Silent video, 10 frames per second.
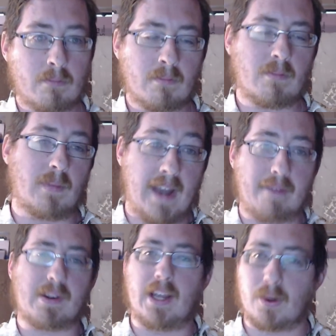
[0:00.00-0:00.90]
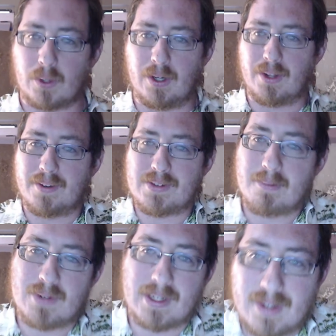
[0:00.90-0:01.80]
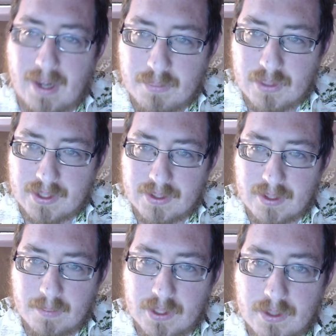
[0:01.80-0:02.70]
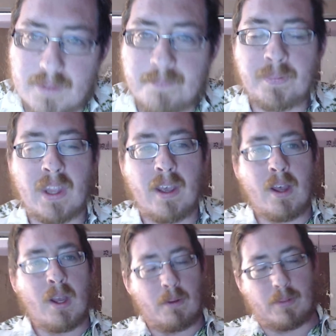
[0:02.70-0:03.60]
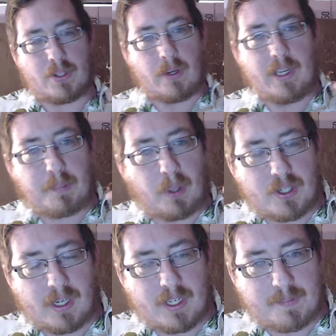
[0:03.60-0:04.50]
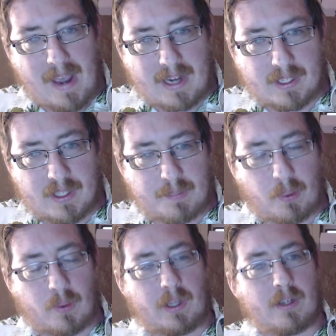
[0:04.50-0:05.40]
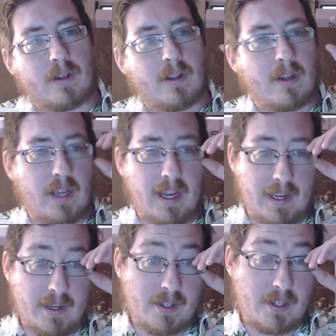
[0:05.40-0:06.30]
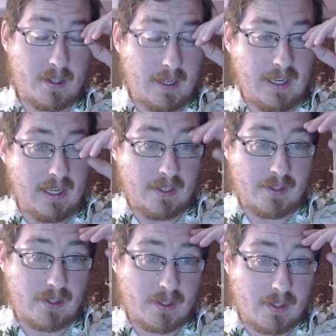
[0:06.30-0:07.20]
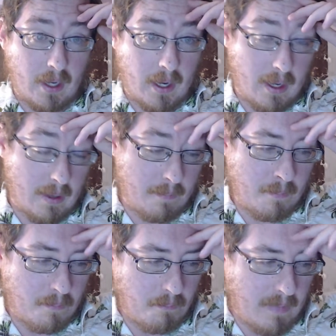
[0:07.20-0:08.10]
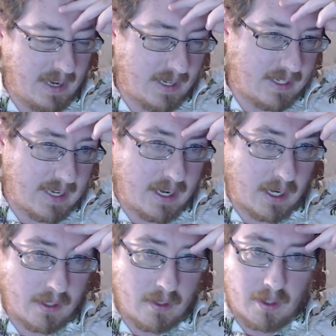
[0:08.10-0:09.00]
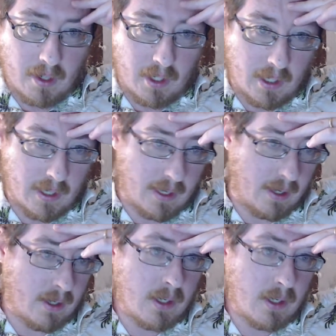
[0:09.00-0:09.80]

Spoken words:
navigate a world of subjects and objects in some sense. But so he's pushing us back to this point, and he's meditating on,